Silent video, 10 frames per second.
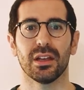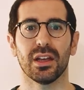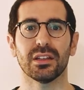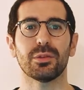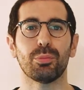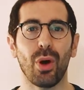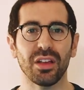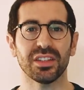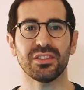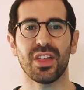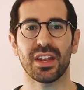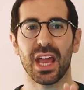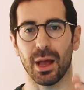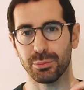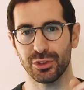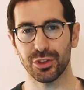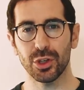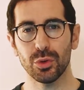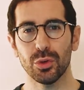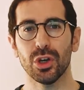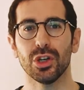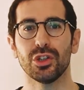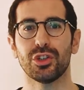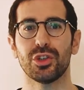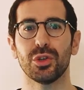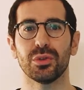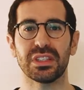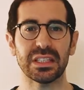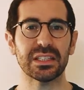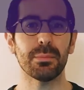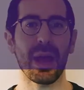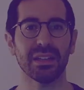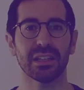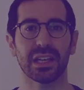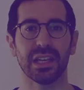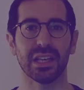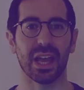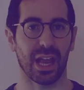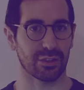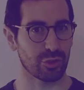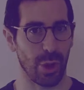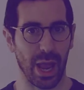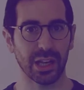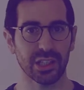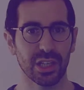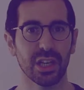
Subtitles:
It's a process that helps you to systematically extract,